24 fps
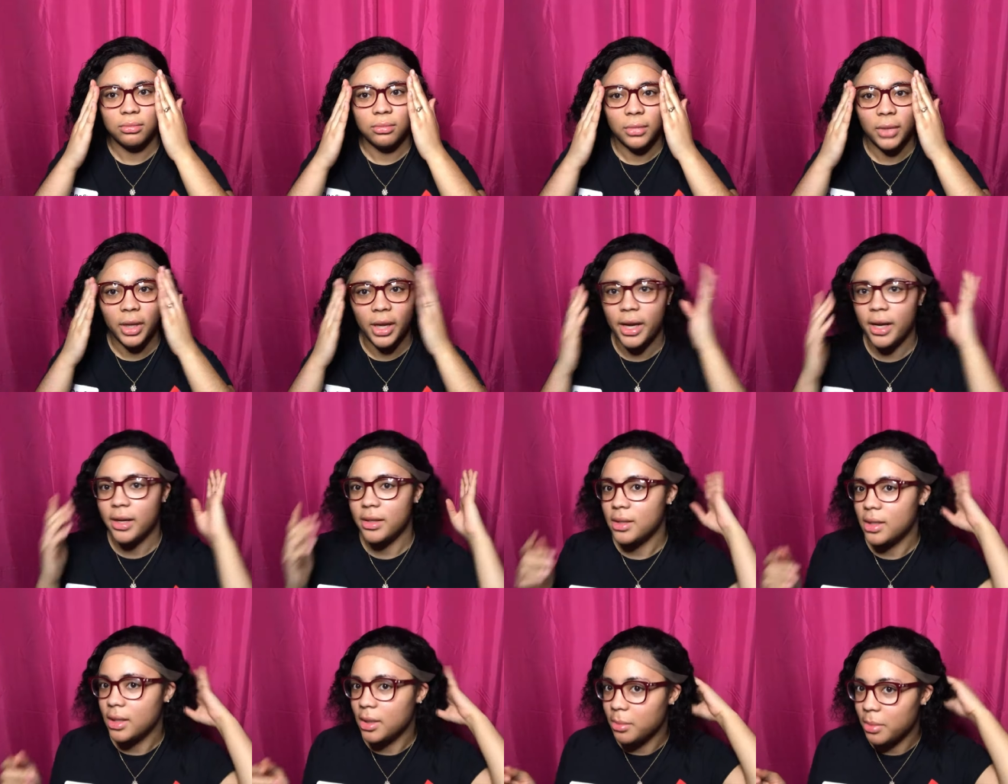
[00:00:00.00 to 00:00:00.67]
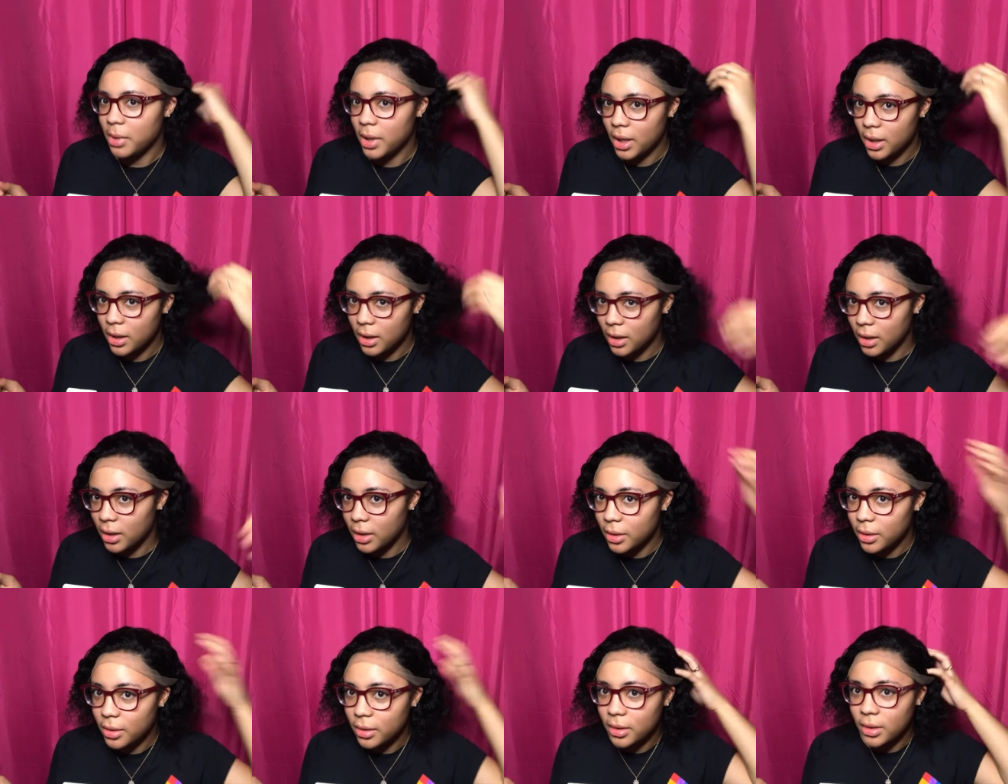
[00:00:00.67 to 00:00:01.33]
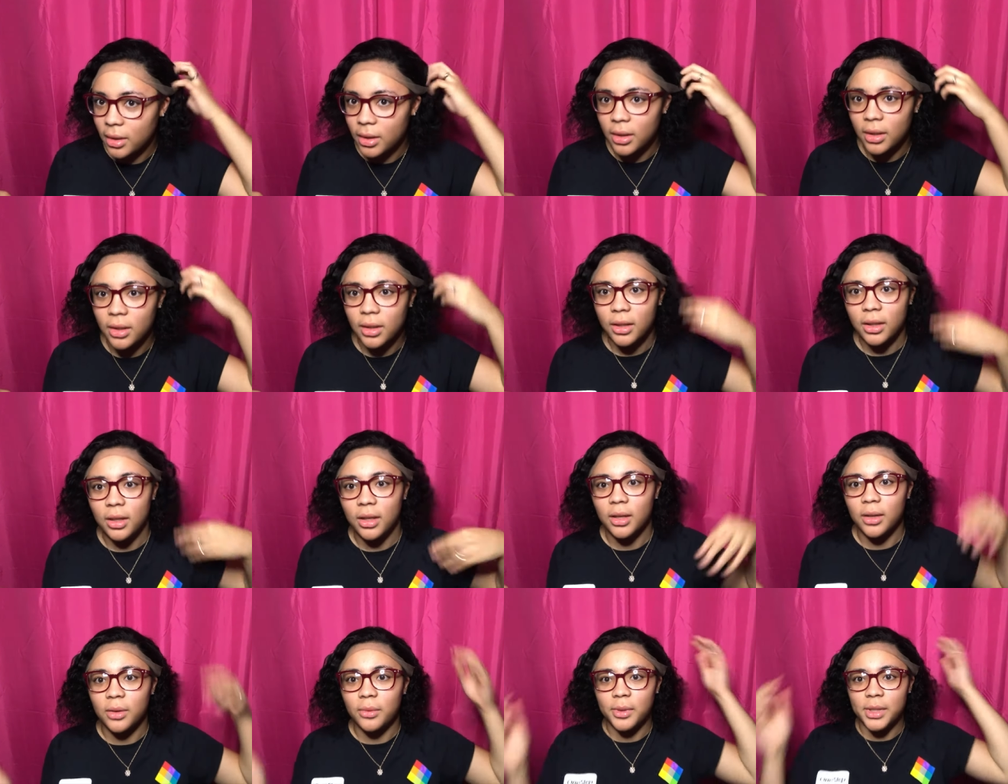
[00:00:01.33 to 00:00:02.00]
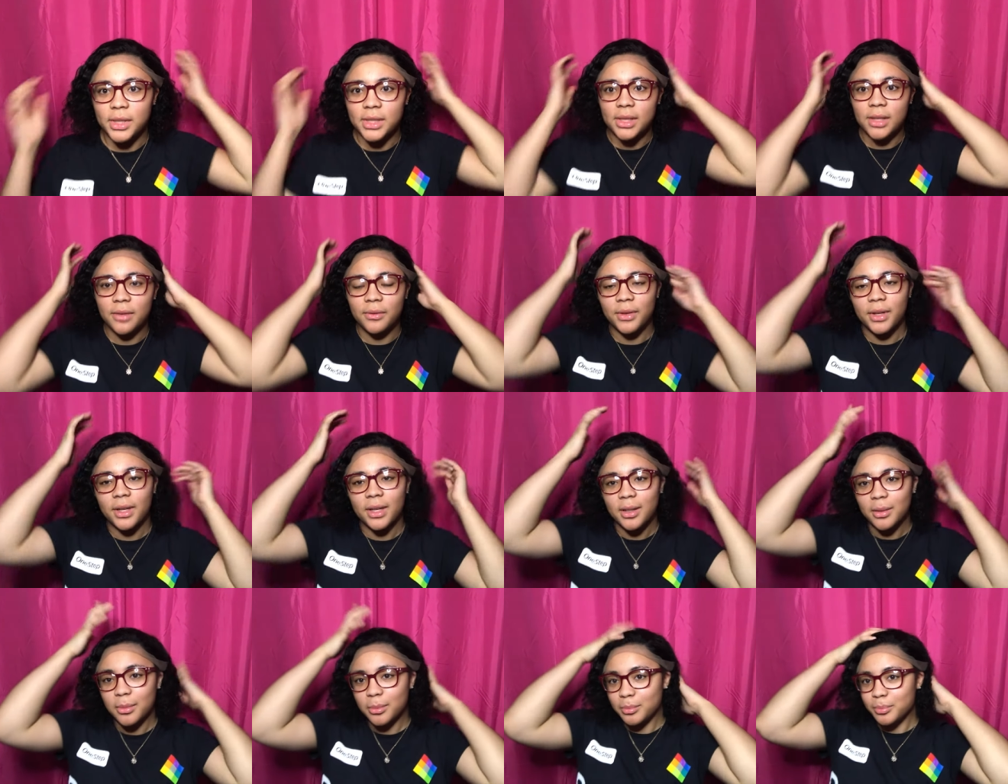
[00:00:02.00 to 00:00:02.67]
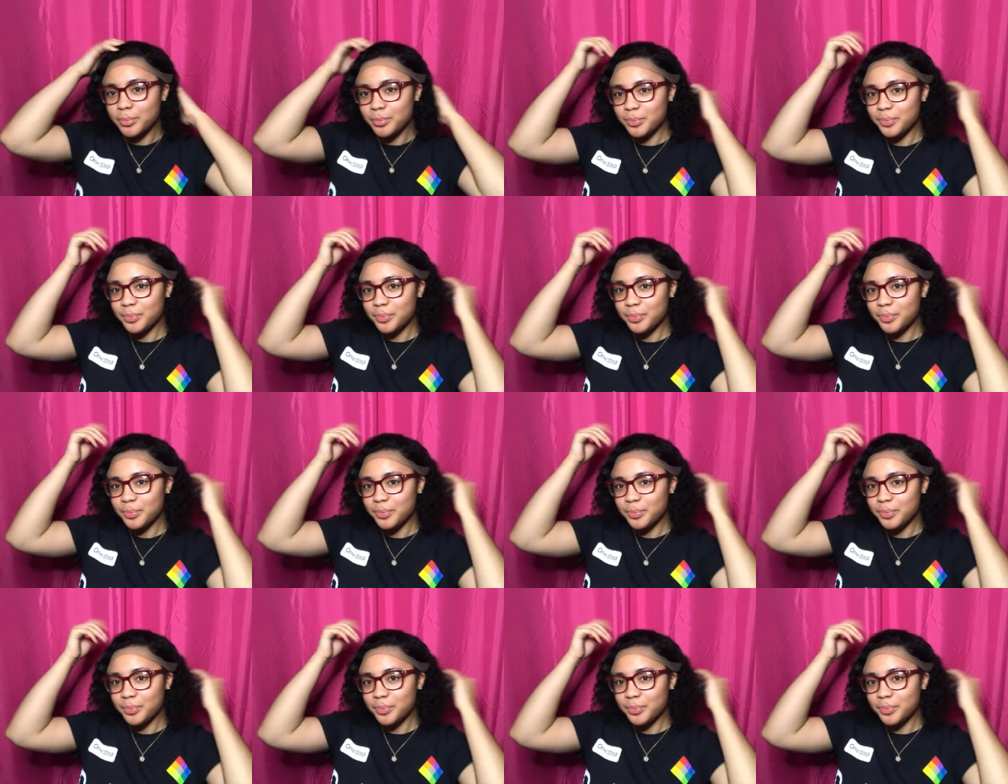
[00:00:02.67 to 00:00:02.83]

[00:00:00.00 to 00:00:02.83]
hair tucked behind the ear, then the rest of it up.